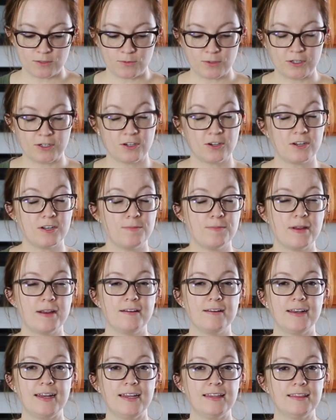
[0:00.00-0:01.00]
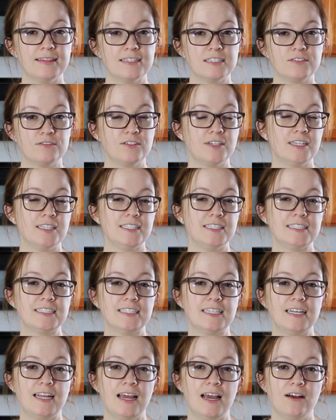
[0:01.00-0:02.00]
We're going to marinate this for at least
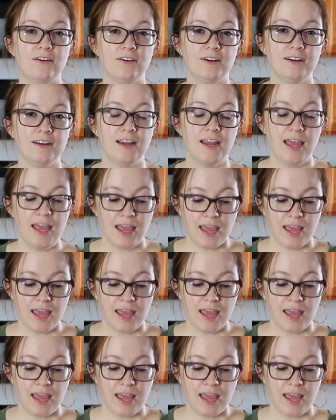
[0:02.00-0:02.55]
an hour.